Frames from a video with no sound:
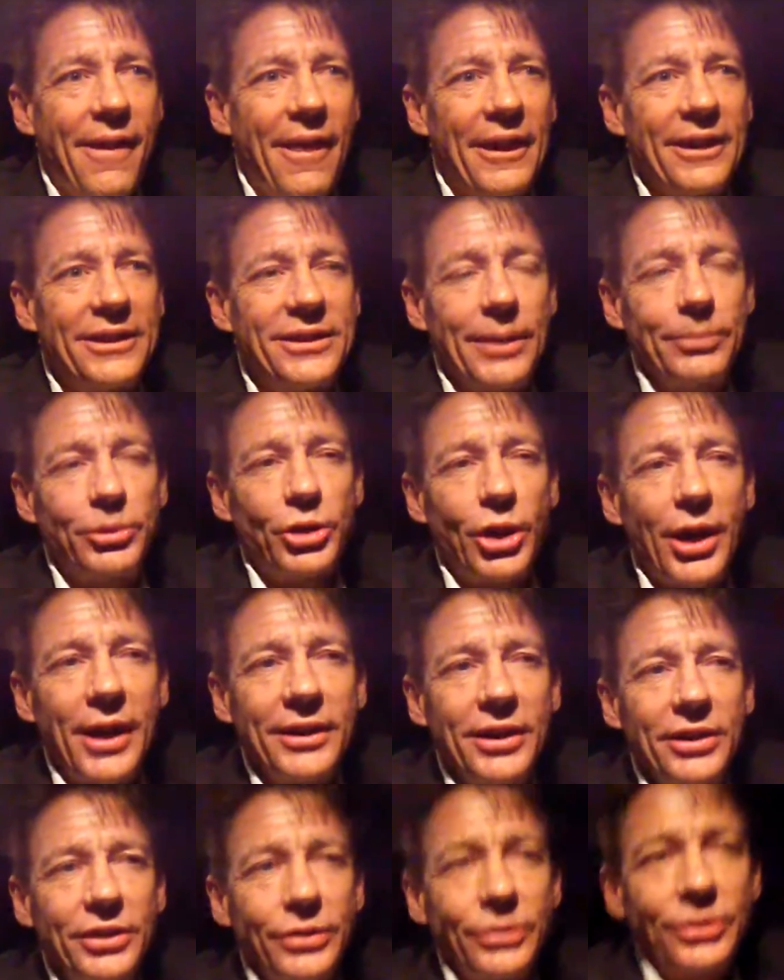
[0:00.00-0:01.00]
Except trying
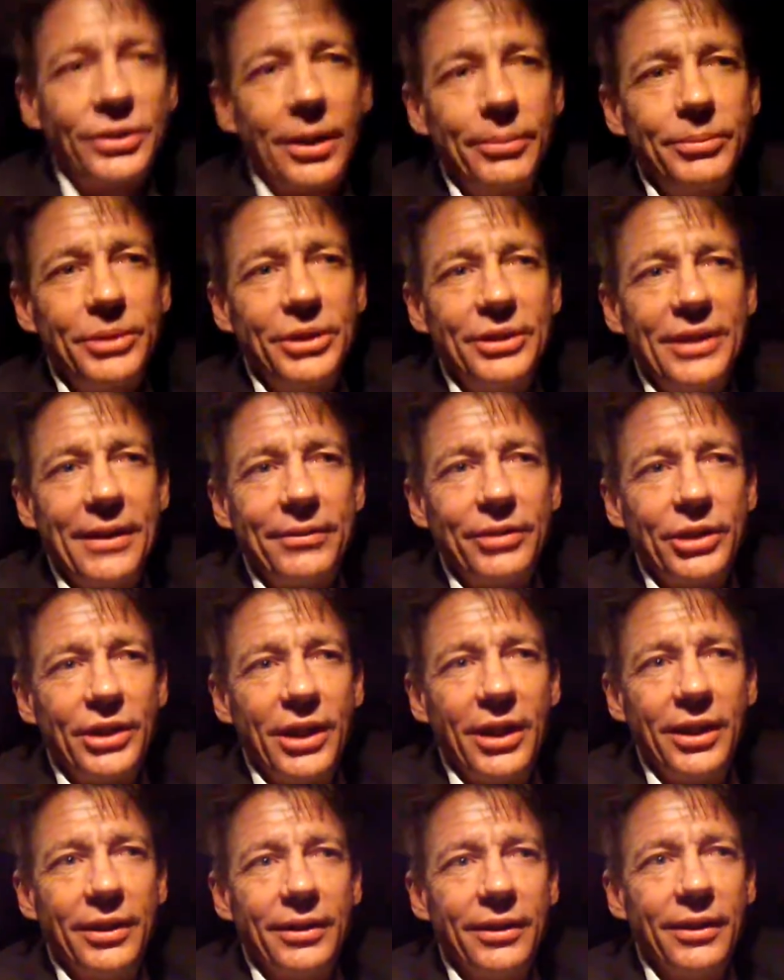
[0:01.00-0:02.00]
to do something you've never
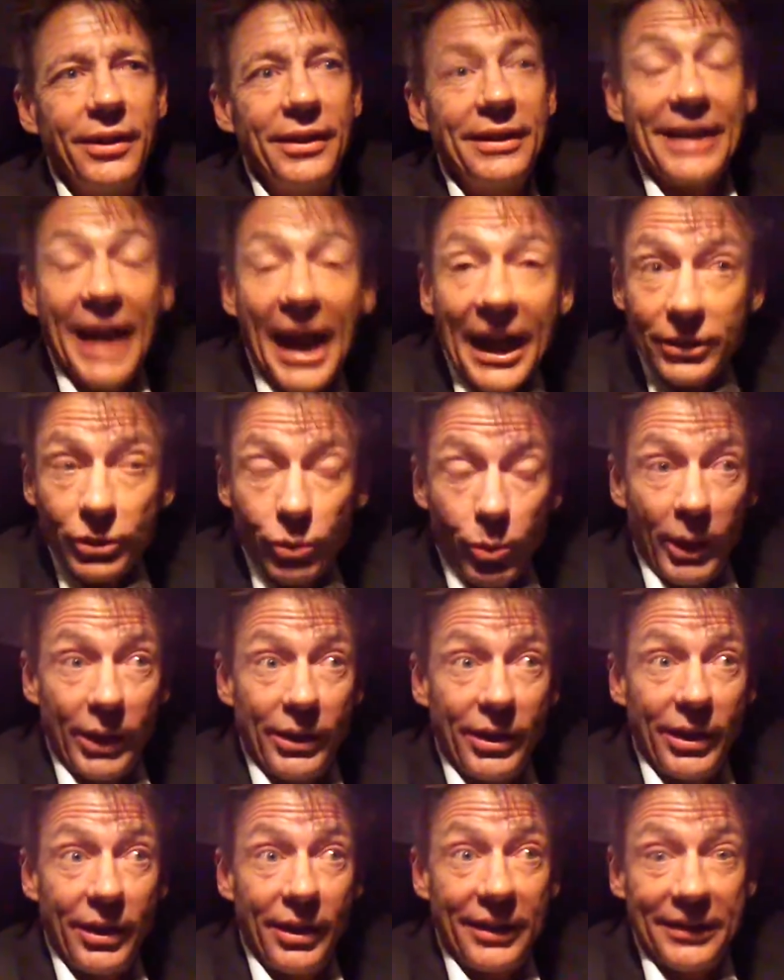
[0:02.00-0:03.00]
done. That's
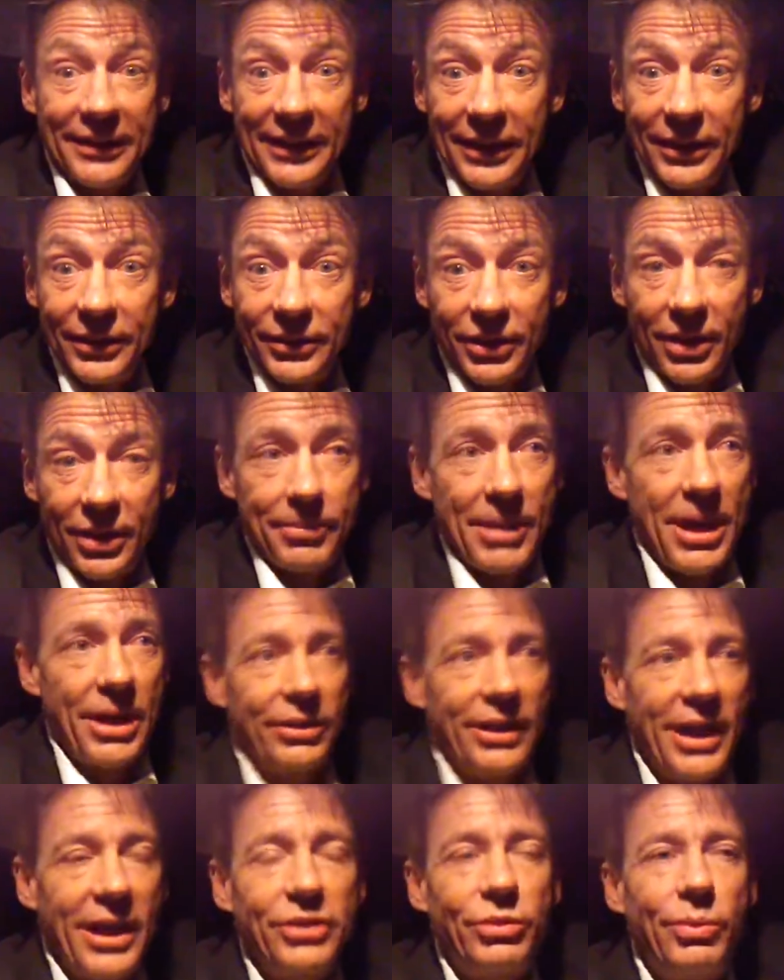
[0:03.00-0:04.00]
when the ideas come
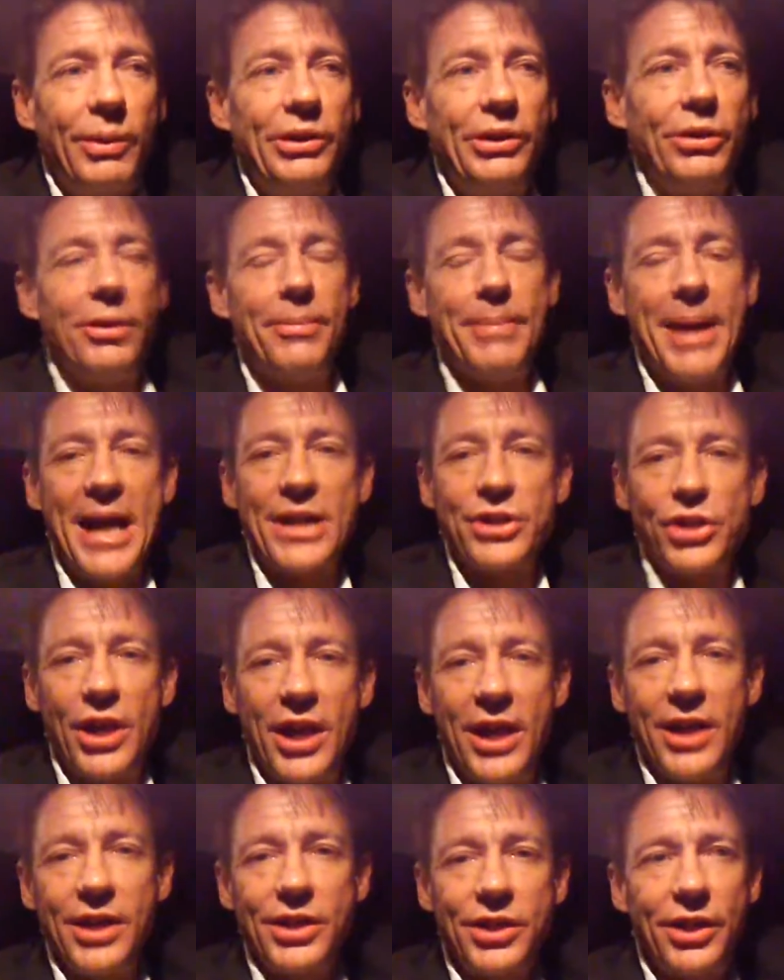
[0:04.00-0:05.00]
out. That's when your
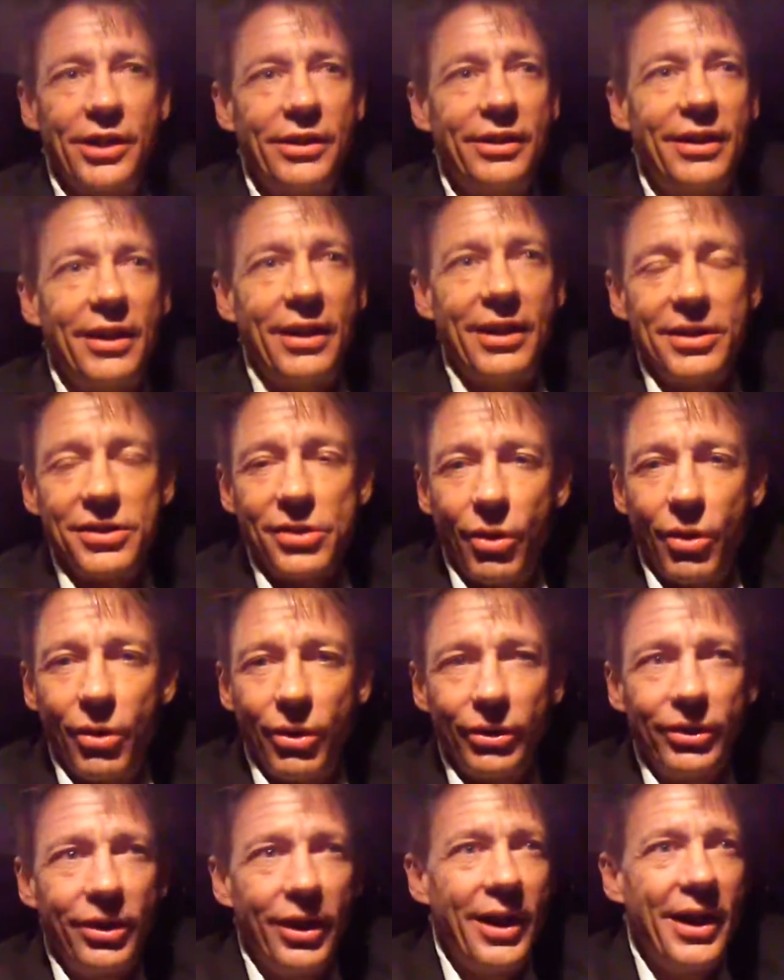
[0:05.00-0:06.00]
imagination takes
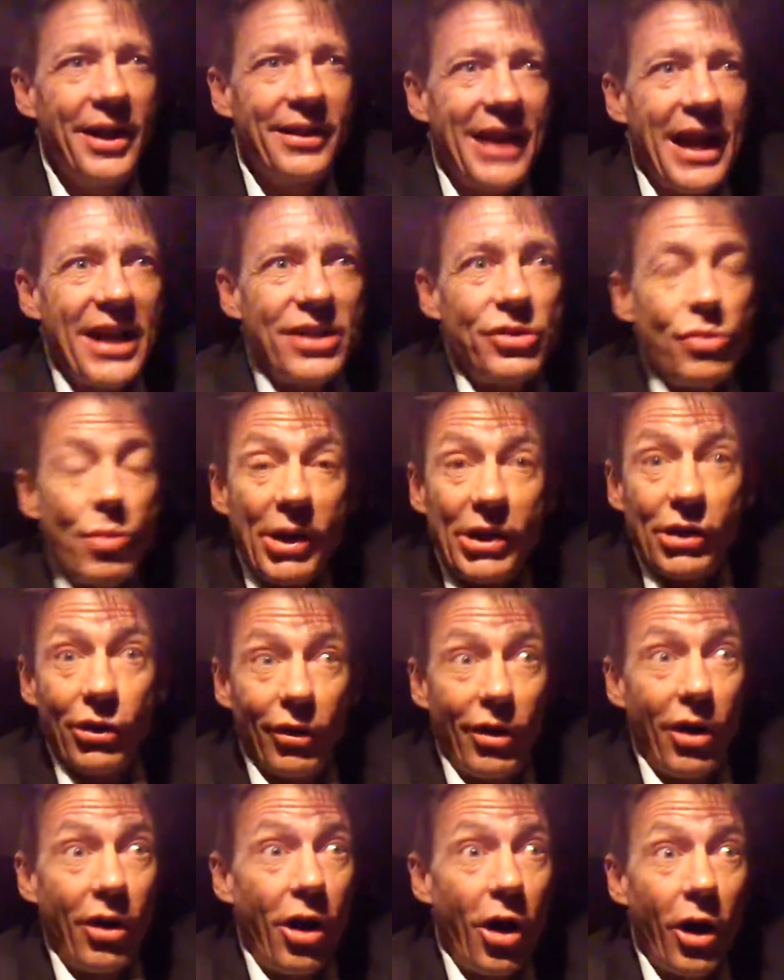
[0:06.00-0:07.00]
hold. That's when
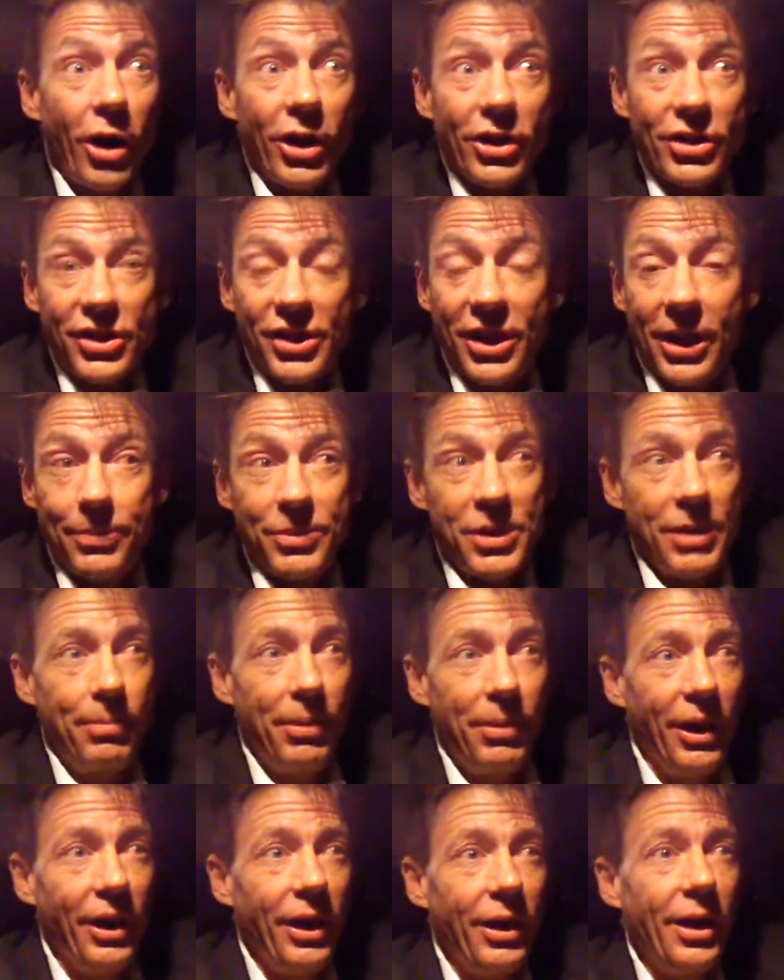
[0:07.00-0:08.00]
your heart skips a
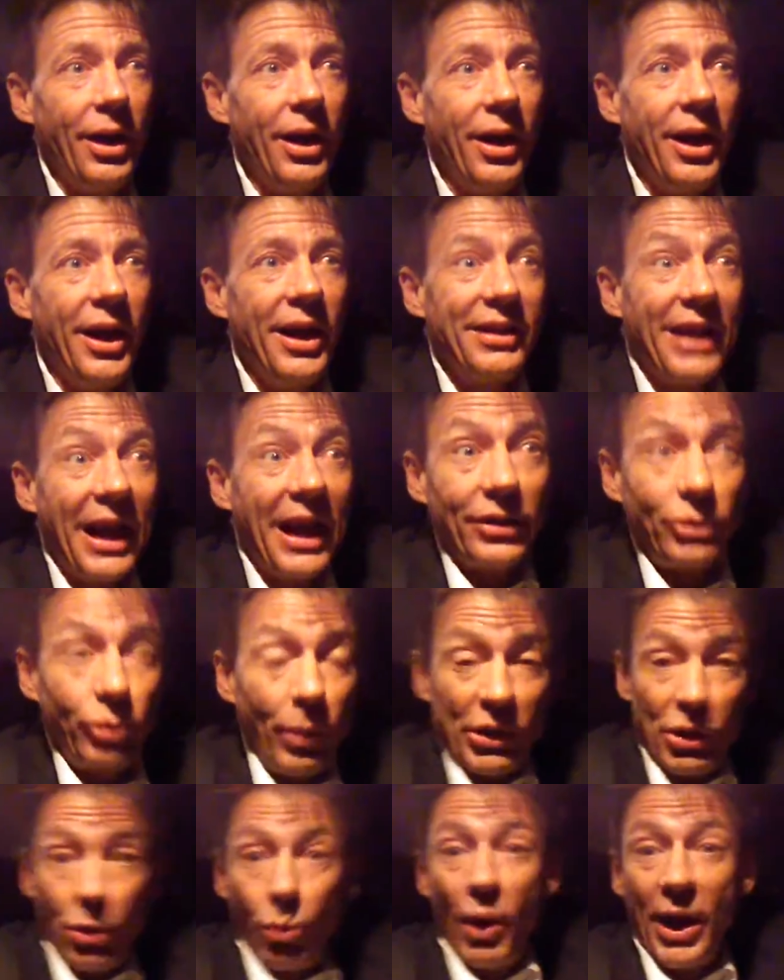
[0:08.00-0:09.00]
beat. That's
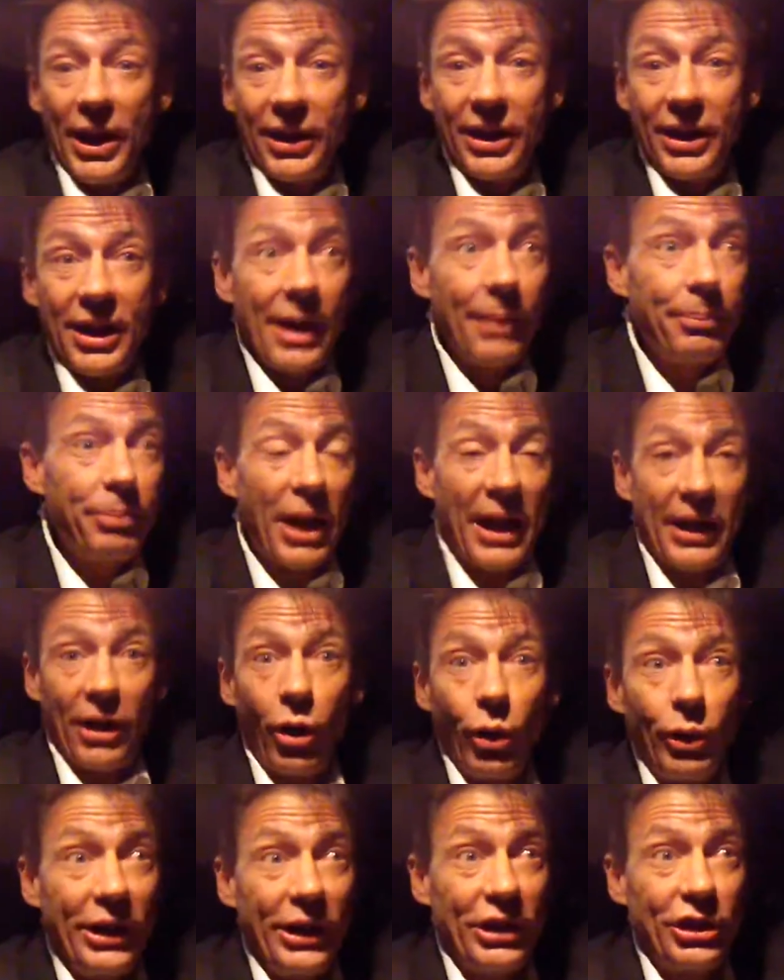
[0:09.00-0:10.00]
when you wake up like,
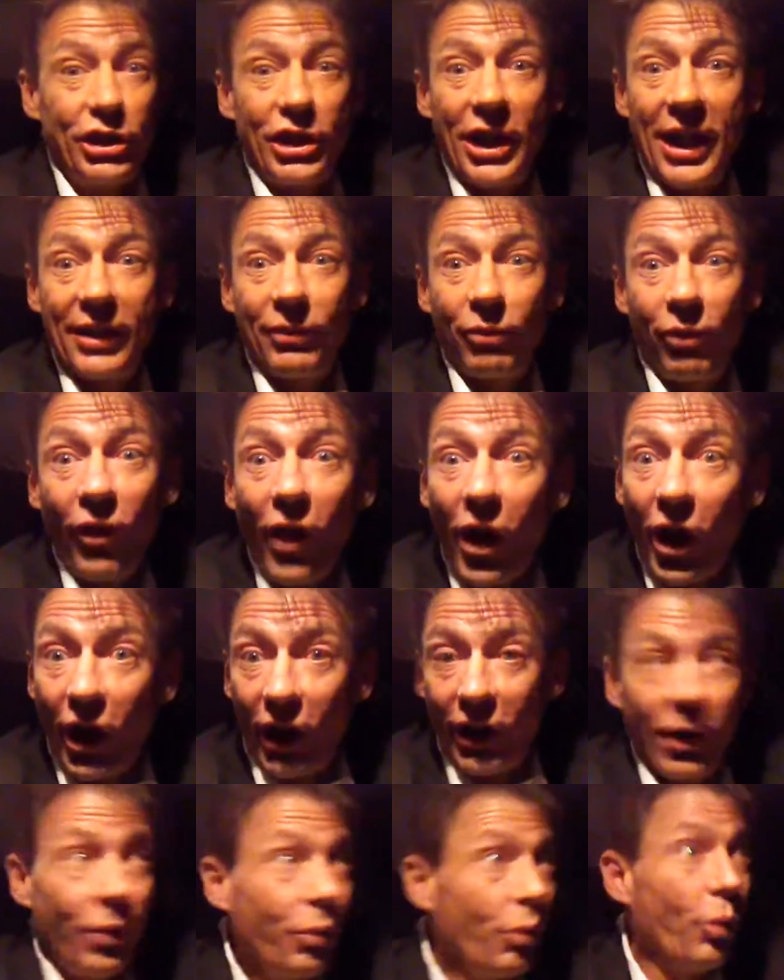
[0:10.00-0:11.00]
holy shit,
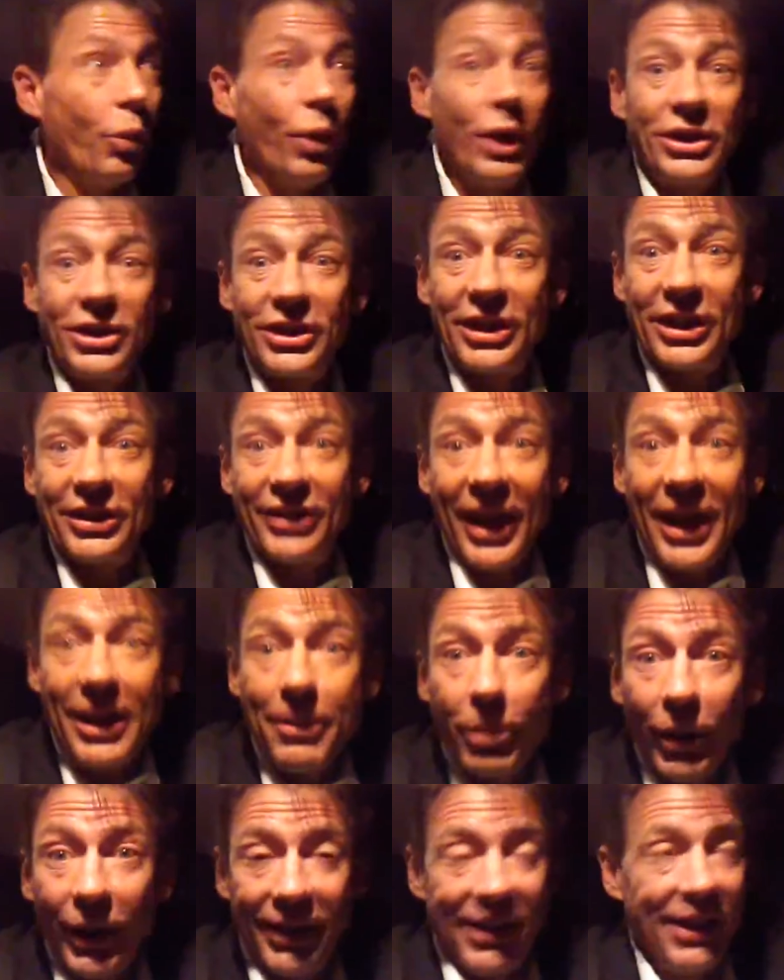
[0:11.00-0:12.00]
fuck, what's the day
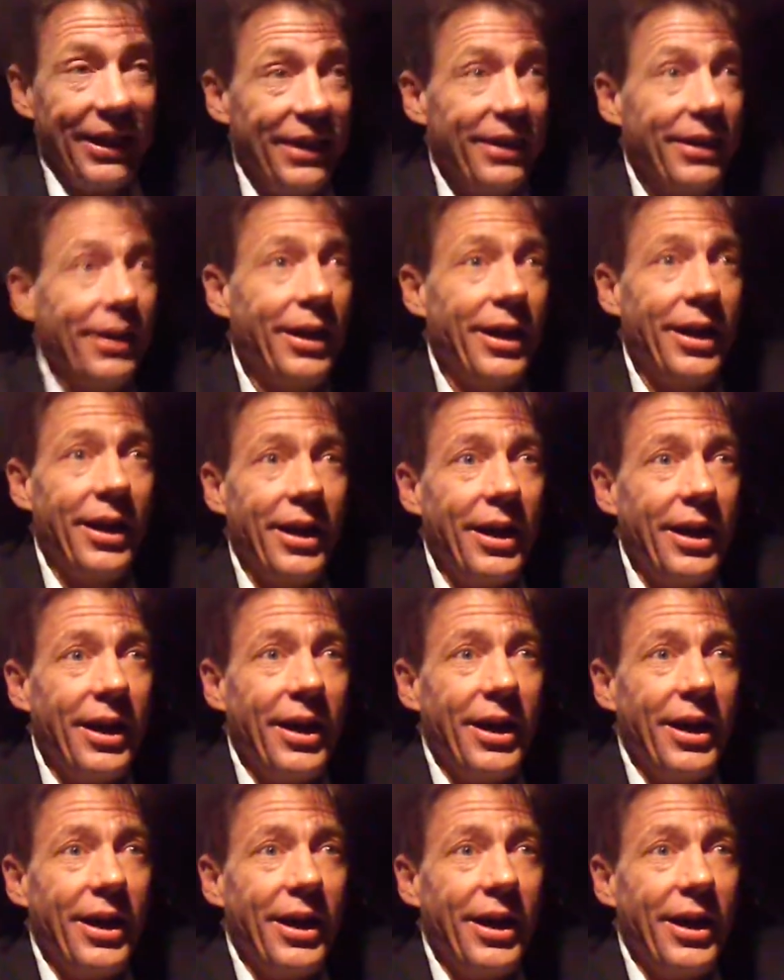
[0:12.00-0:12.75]
bringing?